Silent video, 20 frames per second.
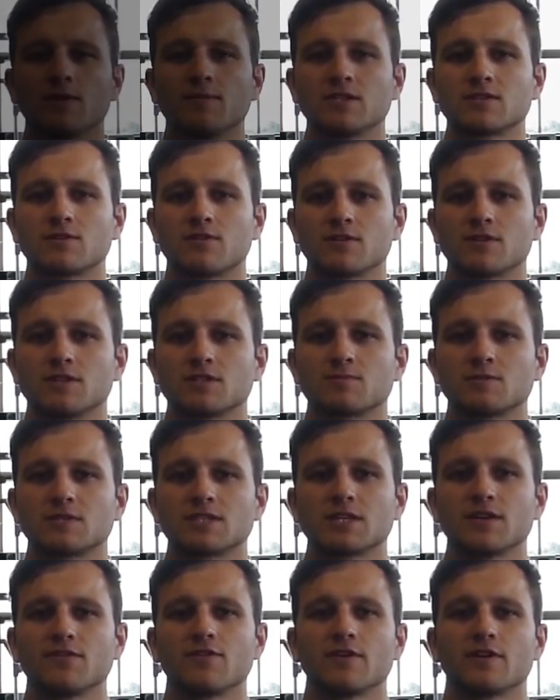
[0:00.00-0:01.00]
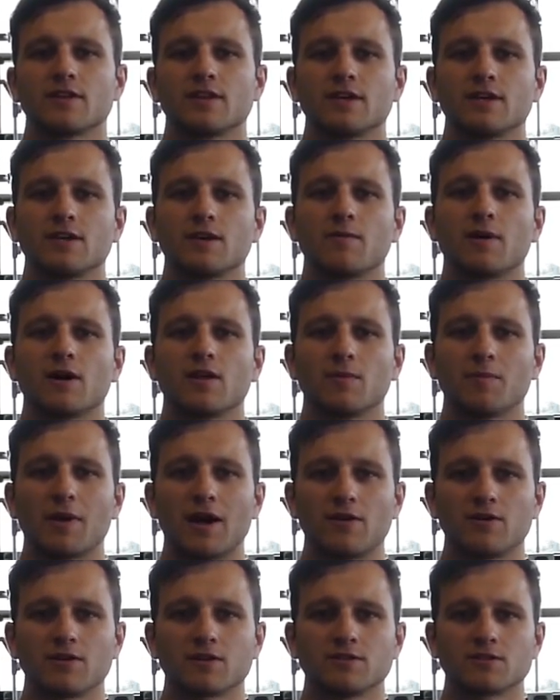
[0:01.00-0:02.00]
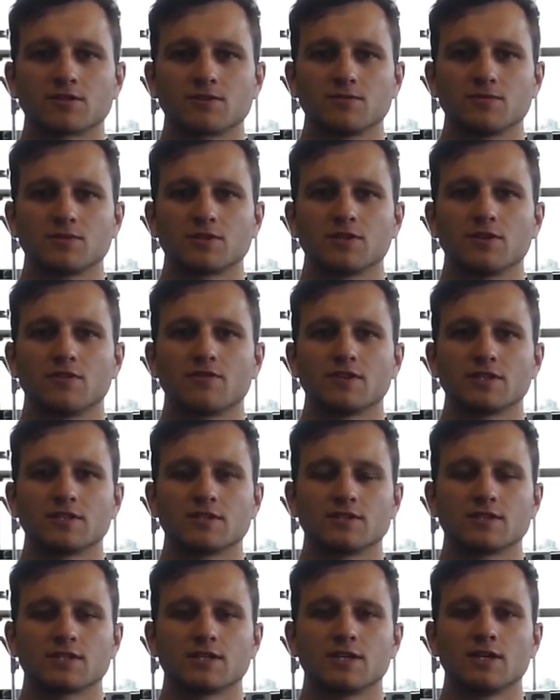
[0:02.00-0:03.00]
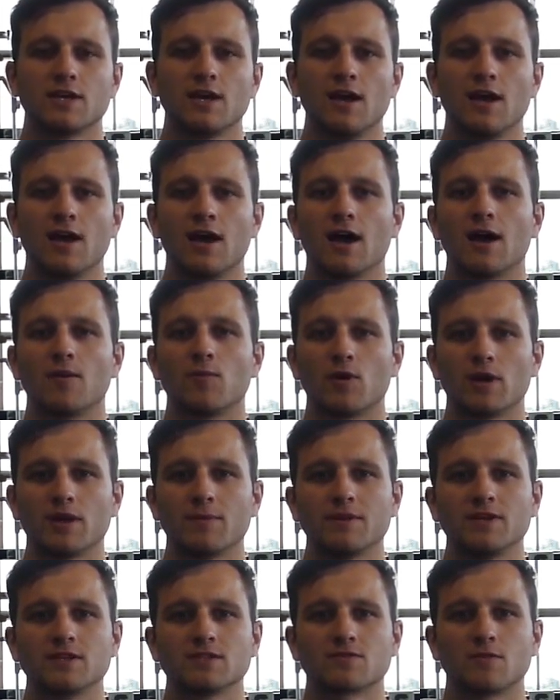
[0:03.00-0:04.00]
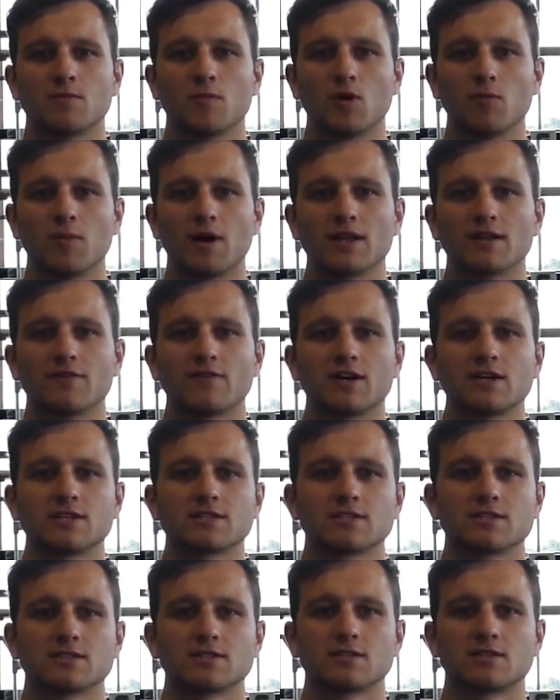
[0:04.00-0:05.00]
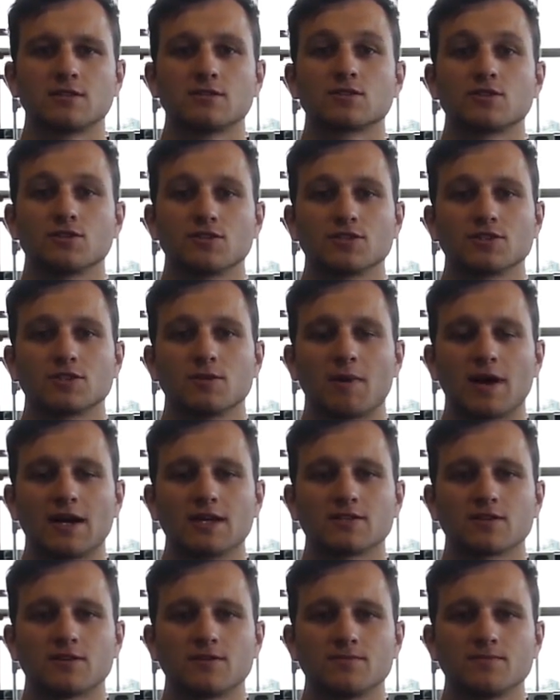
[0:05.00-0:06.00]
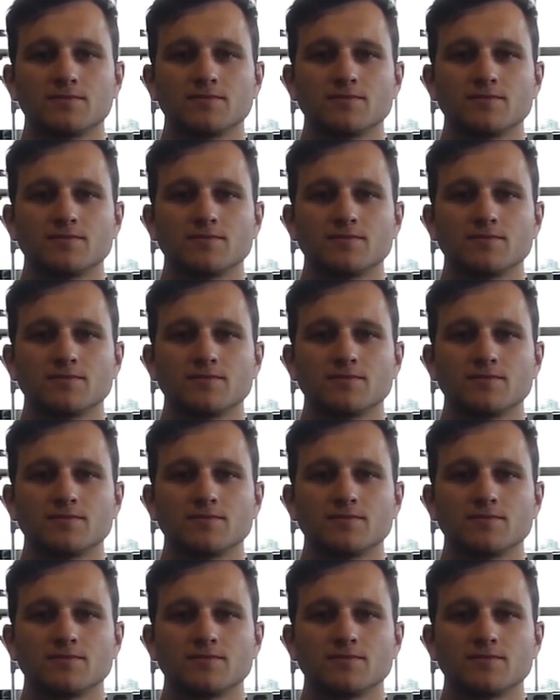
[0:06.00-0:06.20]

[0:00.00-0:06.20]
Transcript: going to be talking specifically about the power consumption efficiency and what it means for mobile devices such as the Pi-Top.